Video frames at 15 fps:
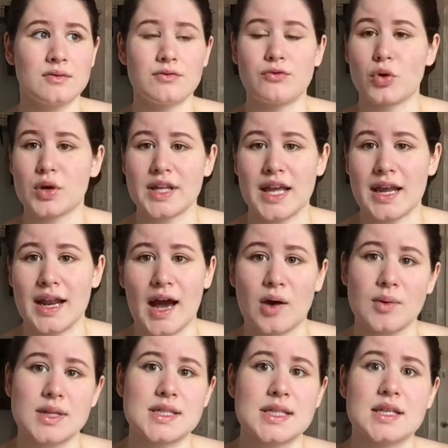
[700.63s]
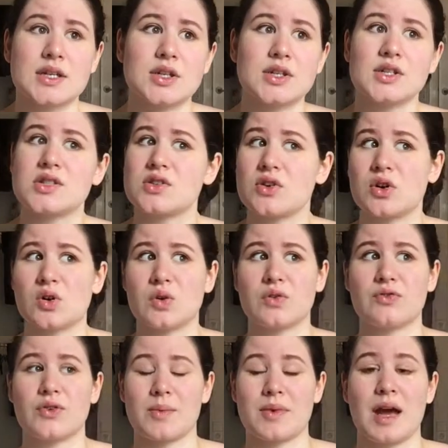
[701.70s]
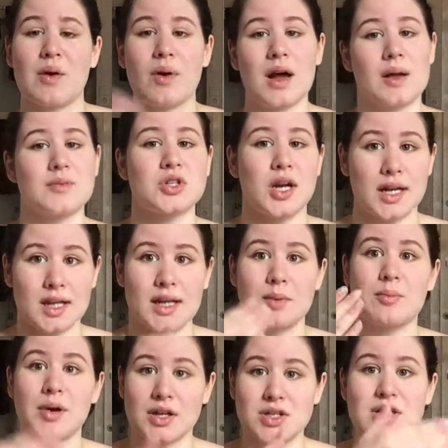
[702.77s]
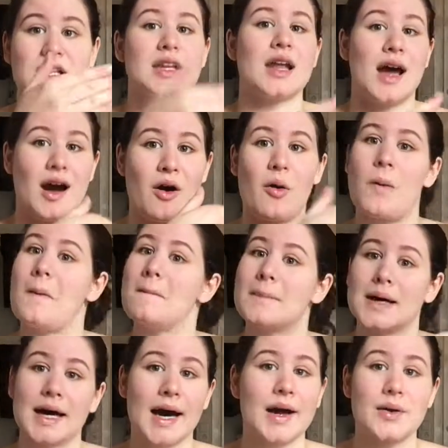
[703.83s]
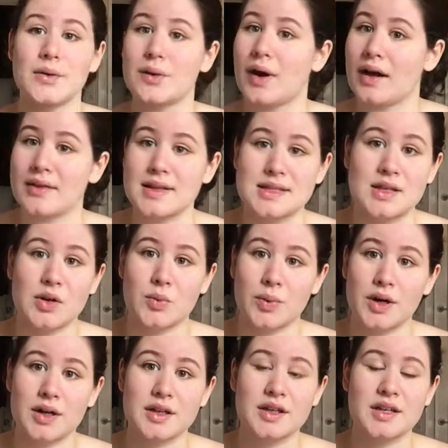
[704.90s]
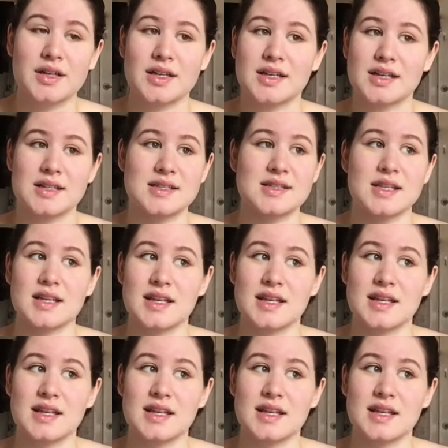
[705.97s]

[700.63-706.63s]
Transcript: 48 hours here so from now on I'm trying to like budget it out but I don't know how that's gonna work because